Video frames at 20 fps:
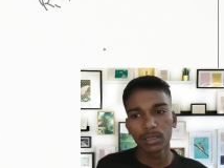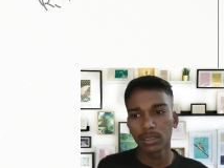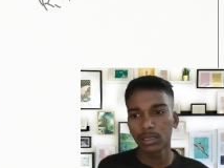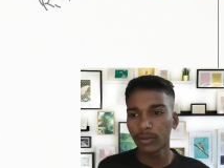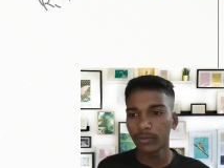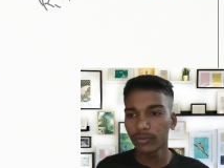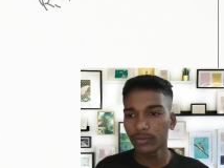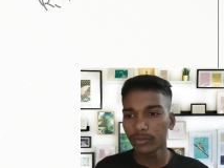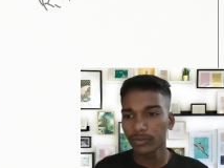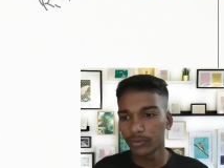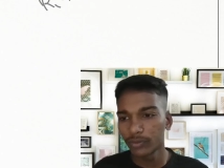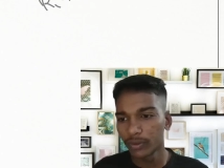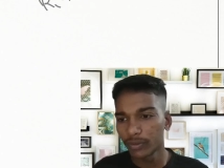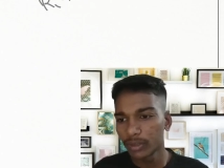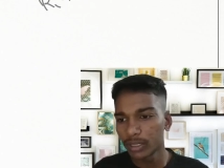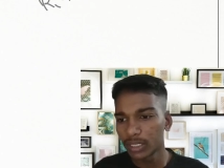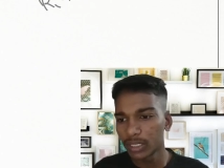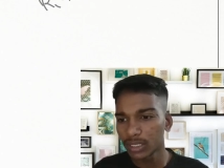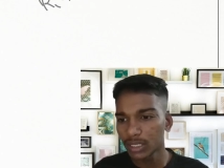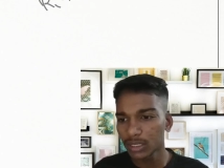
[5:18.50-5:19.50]
Then we
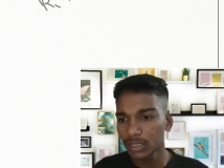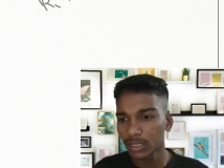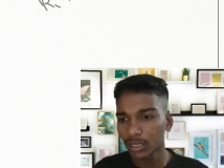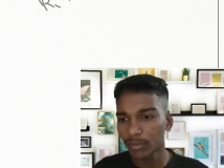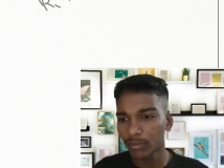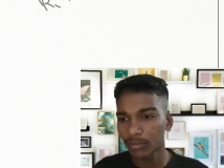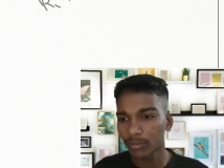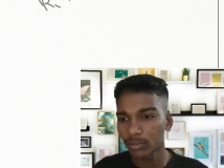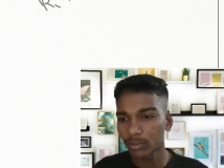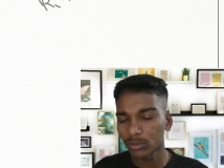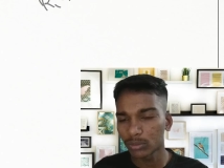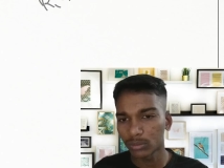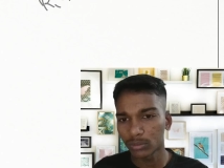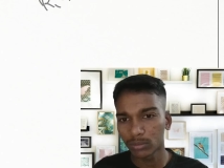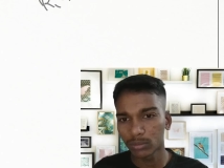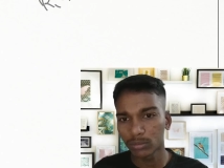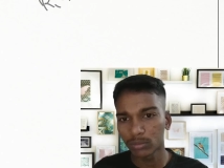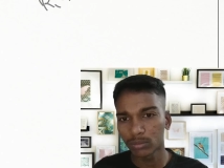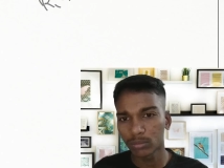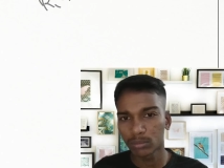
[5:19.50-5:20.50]
will discuss some
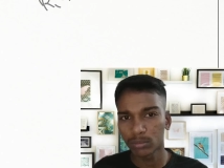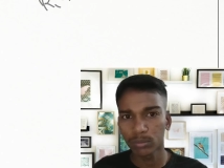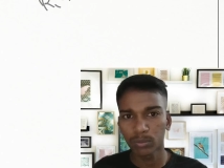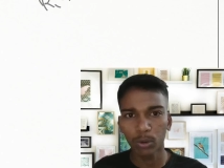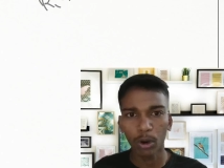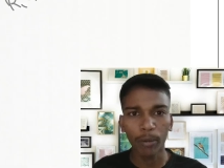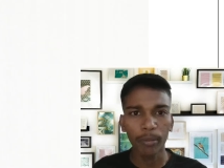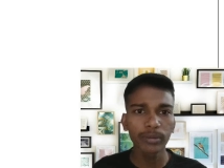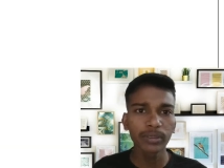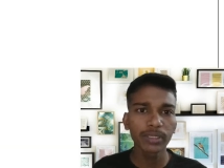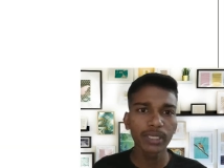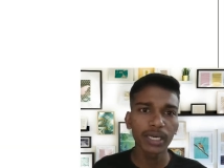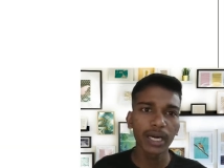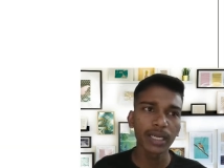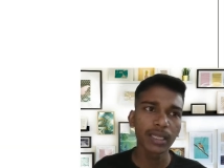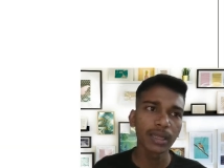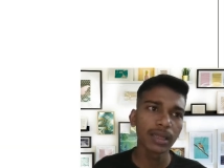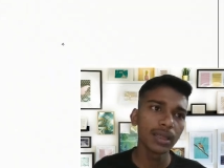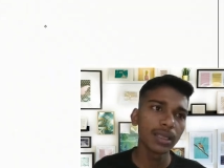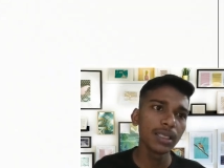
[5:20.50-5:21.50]
problems
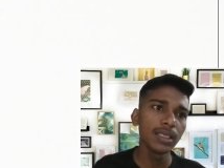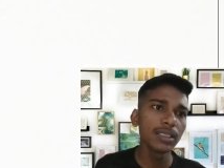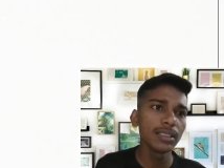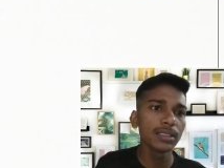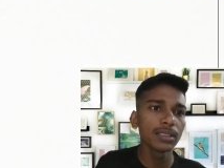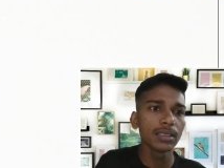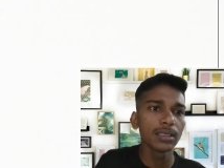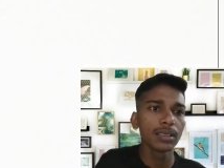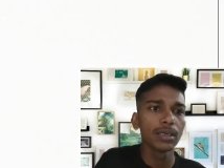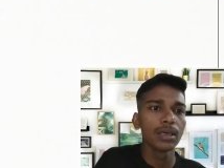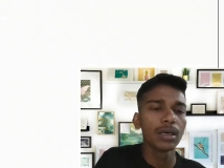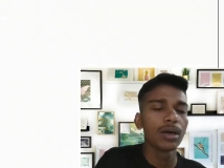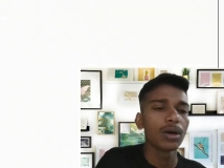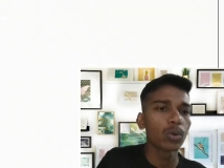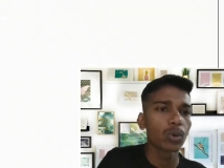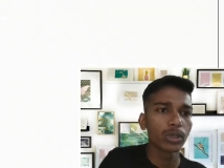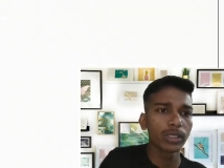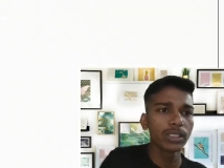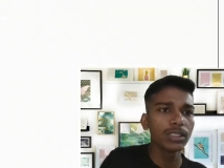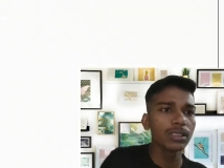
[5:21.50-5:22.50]
regarding these
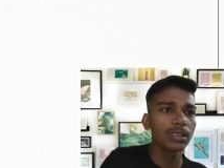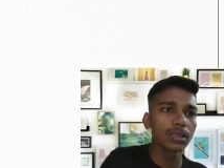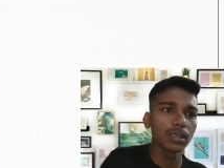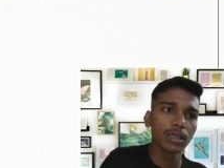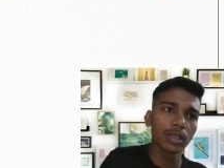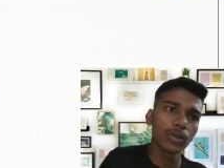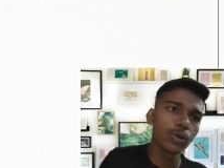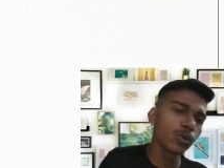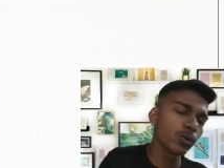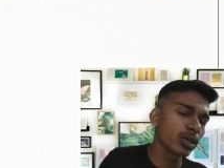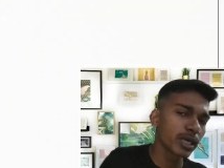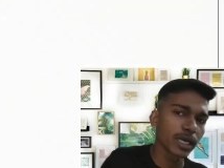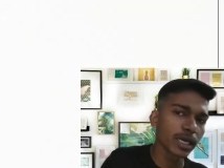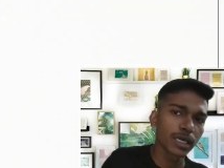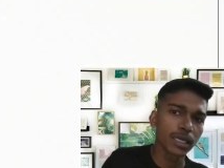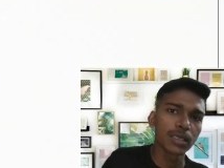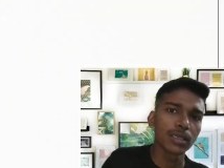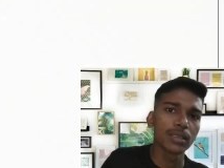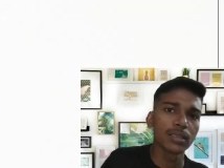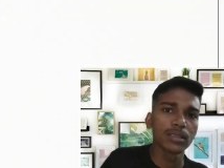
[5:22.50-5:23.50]
questions. Then you will
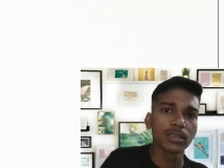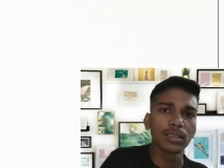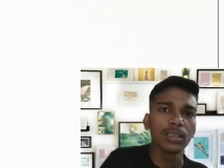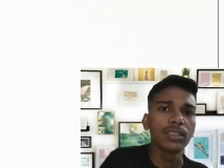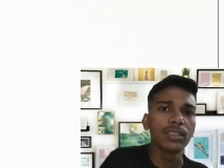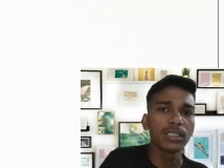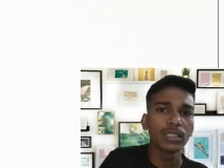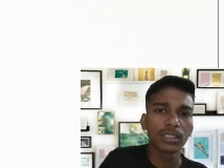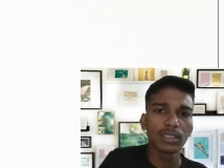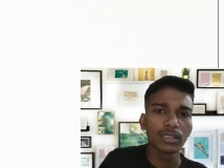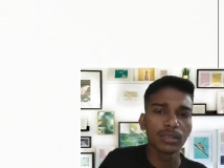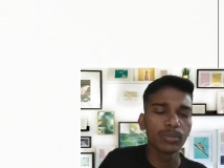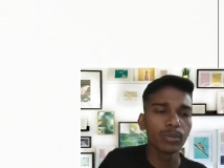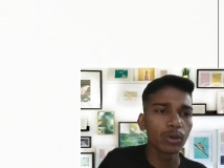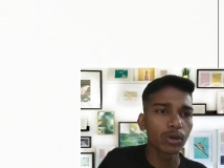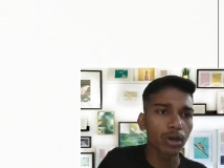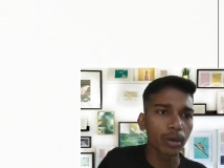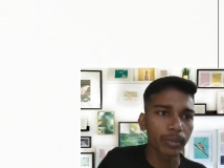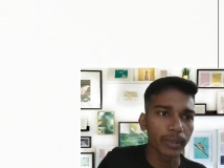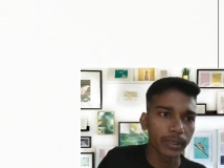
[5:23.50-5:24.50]
get it. It's a
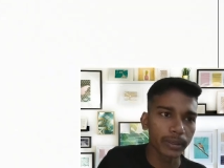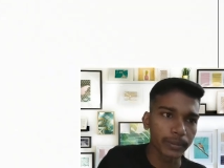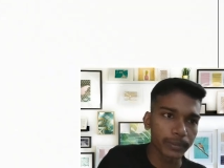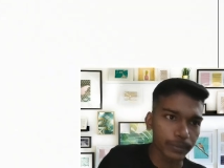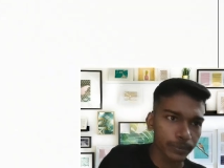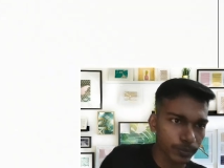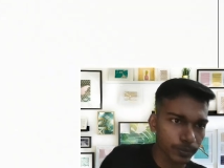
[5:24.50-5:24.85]
simple topic.